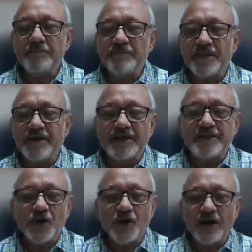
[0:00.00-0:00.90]
Okay.
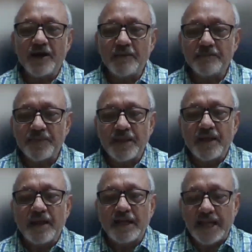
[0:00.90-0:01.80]
So,
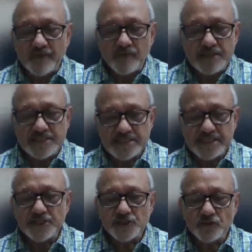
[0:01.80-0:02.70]
language is
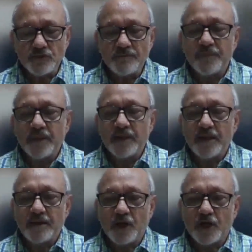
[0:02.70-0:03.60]
an issue
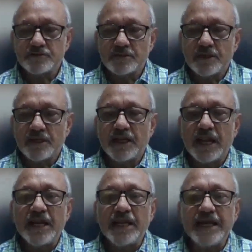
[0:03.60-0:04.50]
because
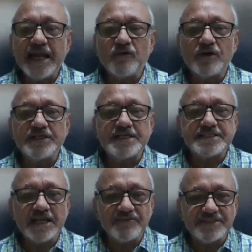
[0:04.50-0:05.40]
learning language
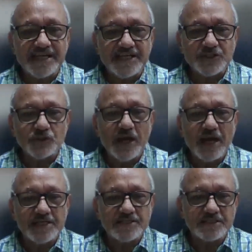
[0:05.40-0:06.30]
itself is an issue,
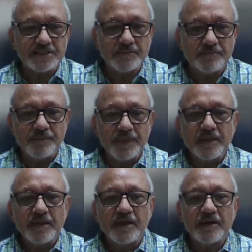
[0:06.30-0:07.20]
as
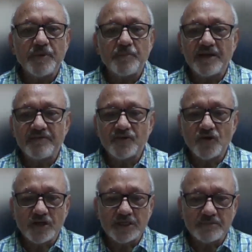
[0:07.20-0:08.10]
the people have
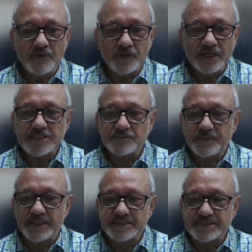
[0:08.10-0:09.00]
talked about it,
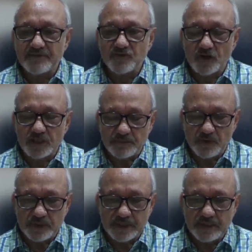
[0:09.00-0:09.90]
experts have talked
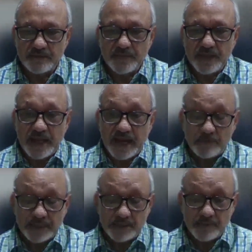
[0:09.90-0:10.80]
about it,
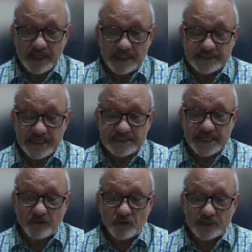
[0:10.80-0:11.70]
and mathematics has
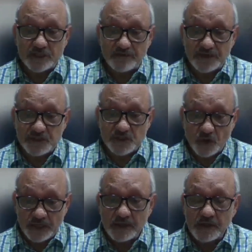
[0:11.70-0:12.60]
a language of its
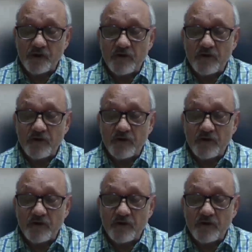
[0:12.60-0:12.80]
own.